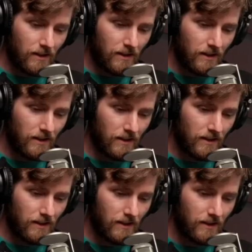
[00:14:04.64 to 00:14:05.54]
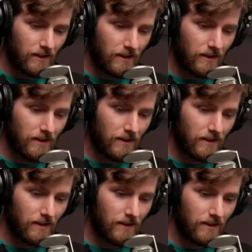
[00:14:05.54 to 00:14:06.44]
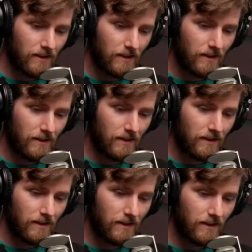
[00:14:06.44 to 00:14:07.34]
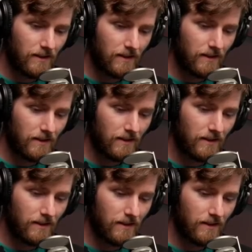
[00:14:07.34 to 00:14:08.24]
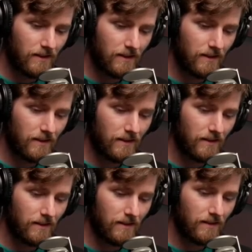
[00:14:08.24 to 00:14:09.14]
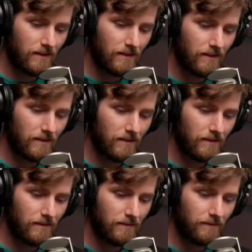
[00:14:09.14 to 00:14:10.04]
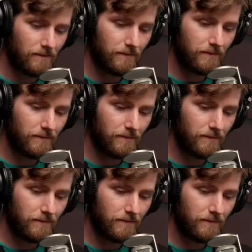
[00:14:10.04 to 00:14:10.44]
This person isn't speaking.